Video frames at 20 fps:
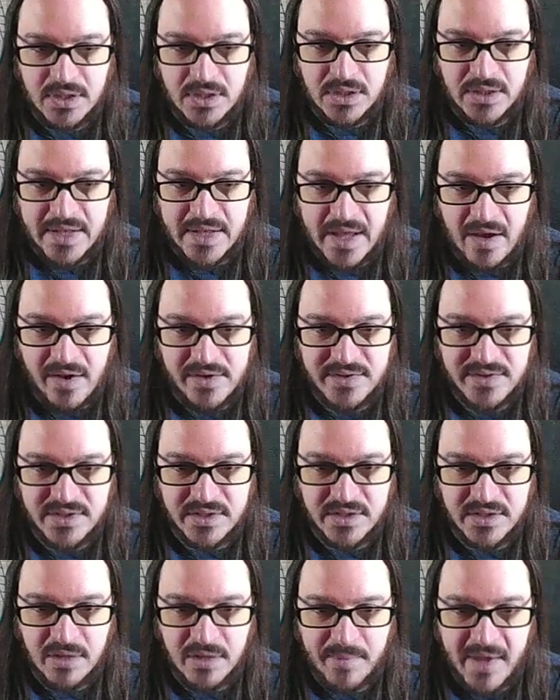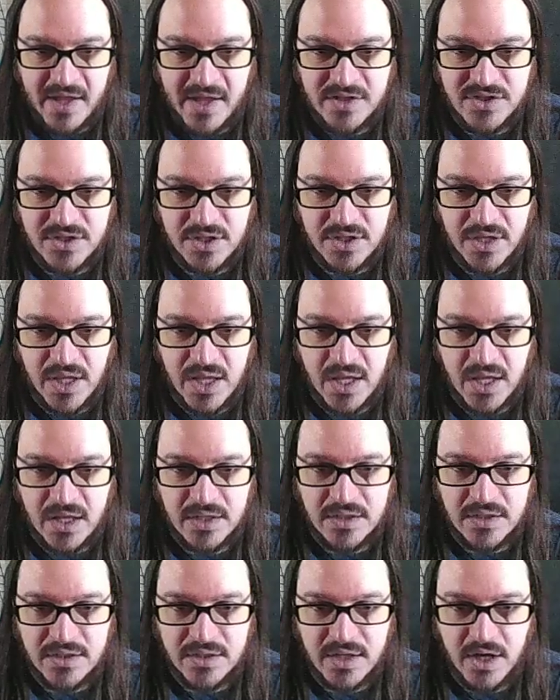Now he's going to come at you
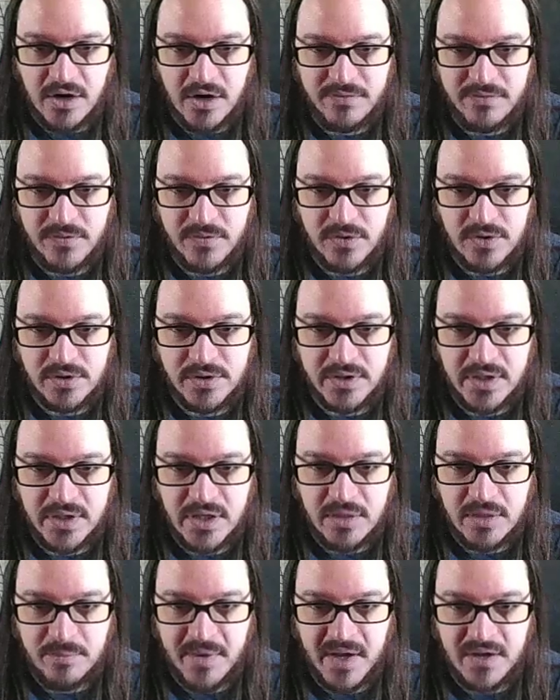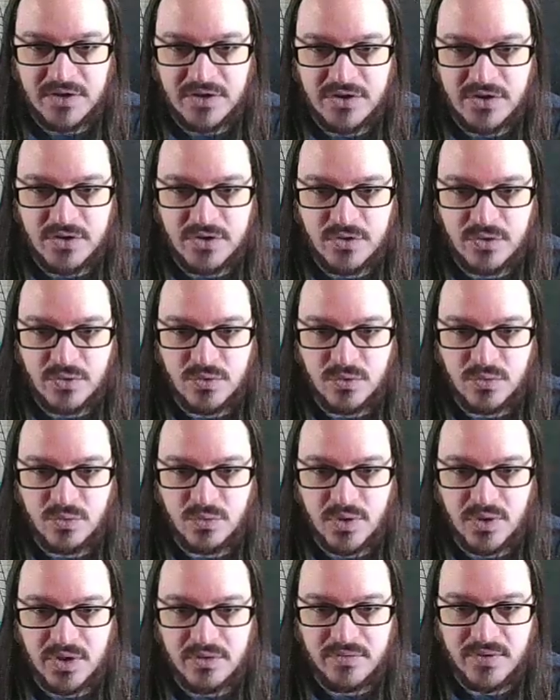again. Careful. He might do
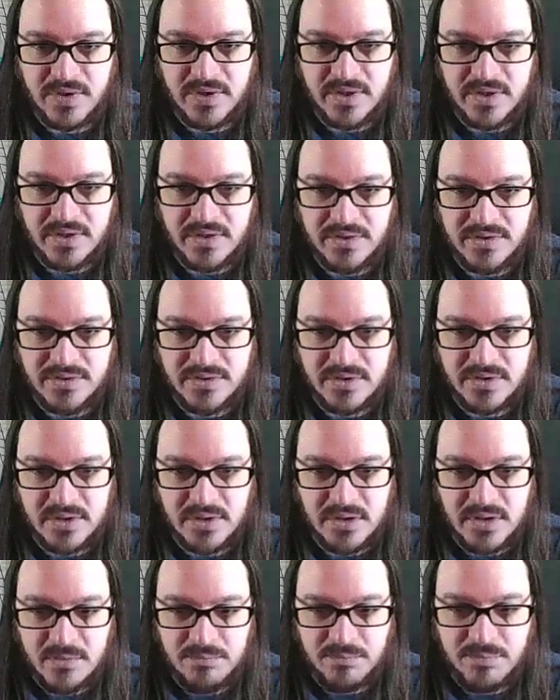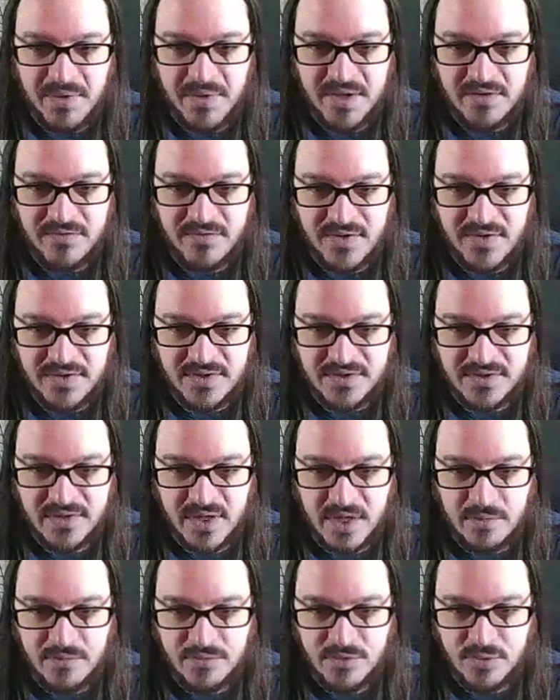one of his big fist
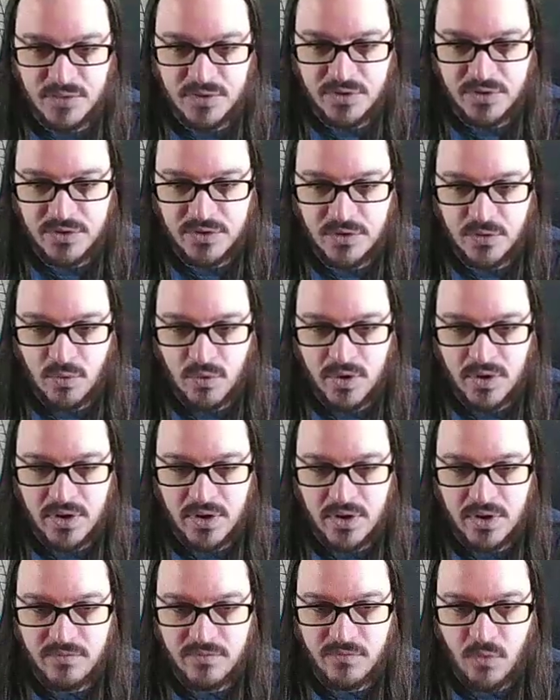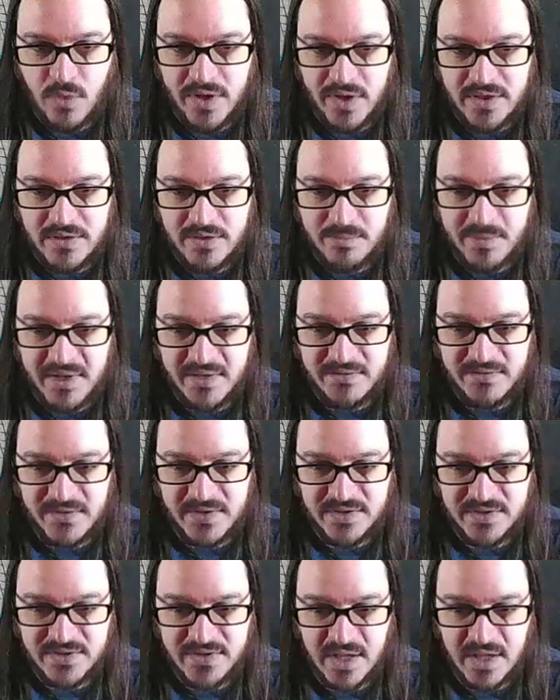slams. You want to avoid the big
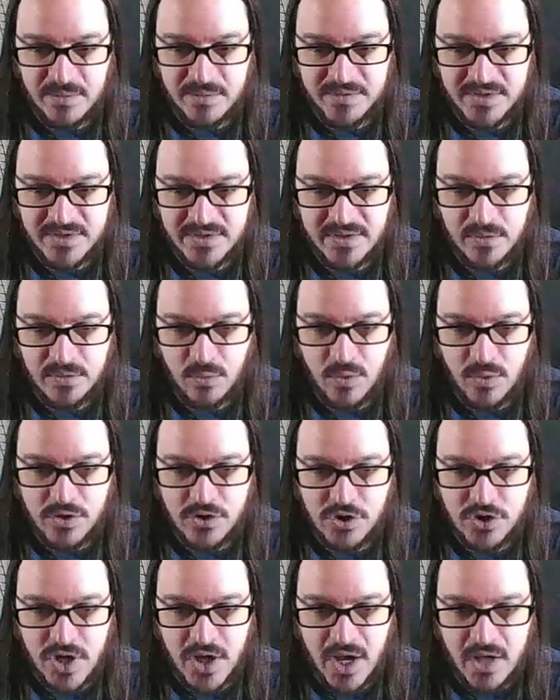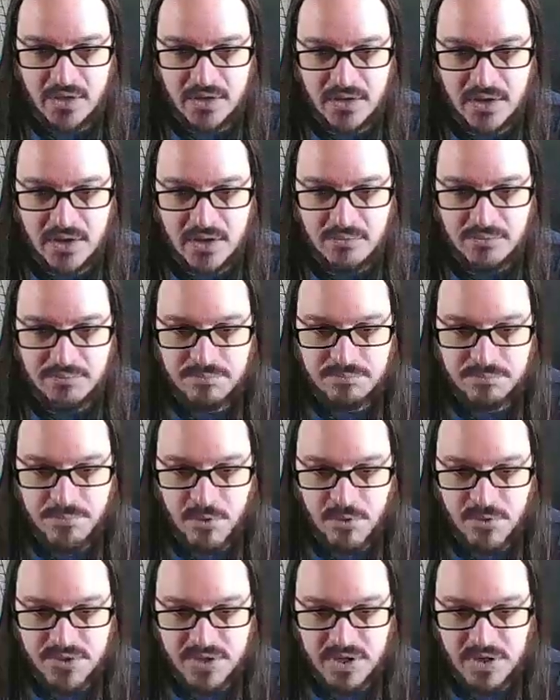fist slams because he can one-shot
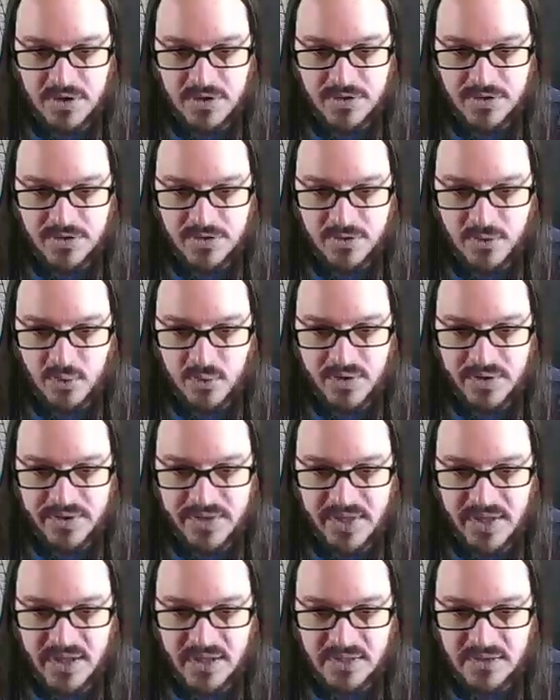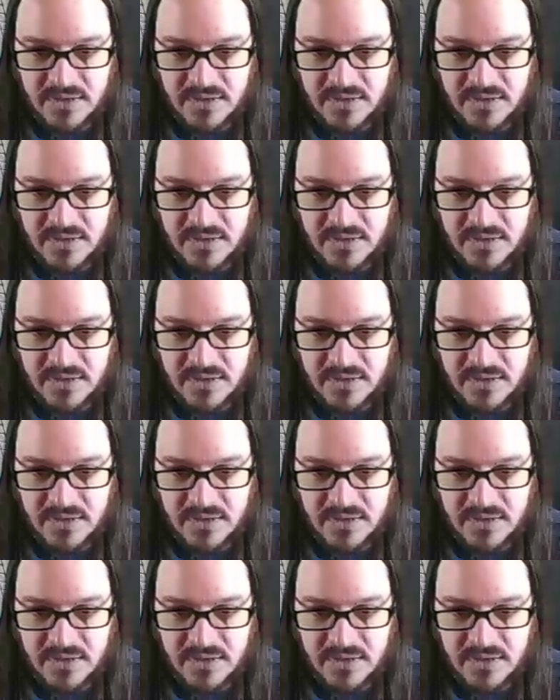most characters with that.